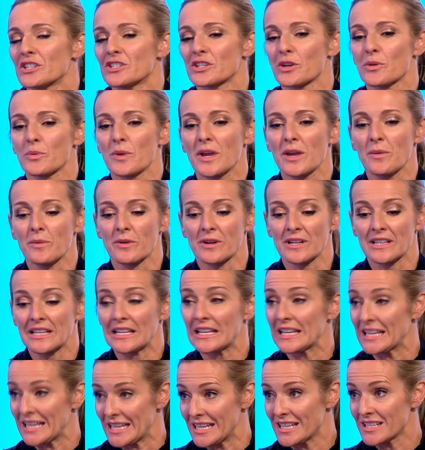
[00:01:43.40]
So we were in the
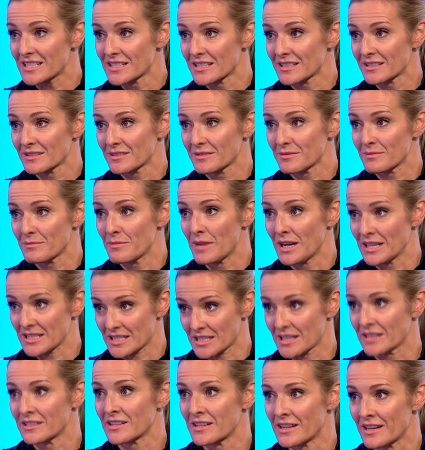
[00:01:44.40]
lead, my
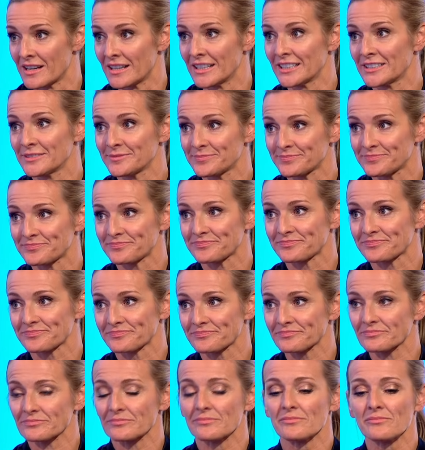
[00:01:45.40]
son and I.
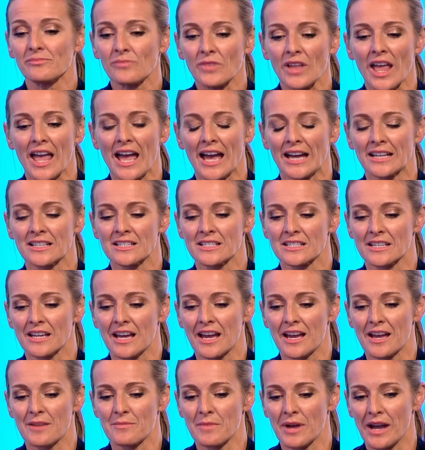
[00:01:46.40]
And
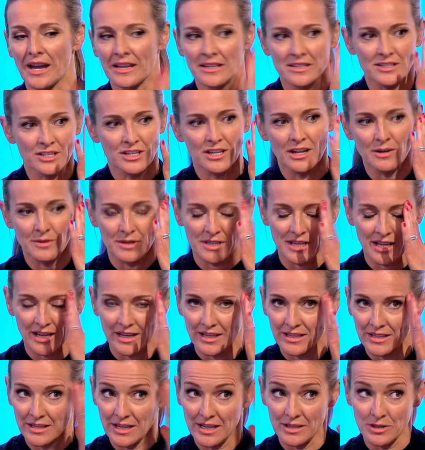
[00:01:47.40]
you know,
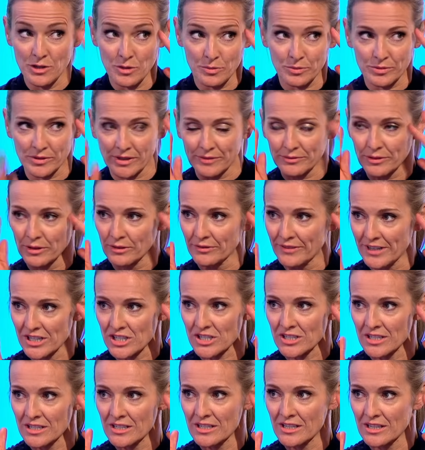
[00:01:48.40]
in your peripheral
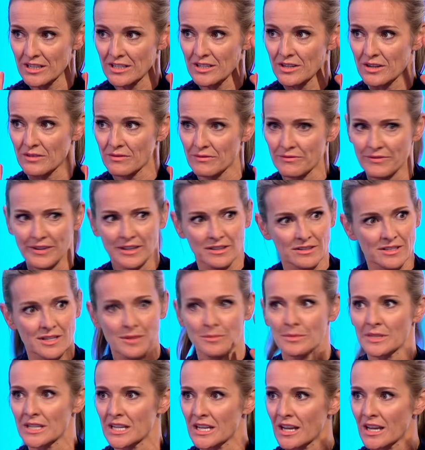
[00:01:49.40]
vision, you can feel somebody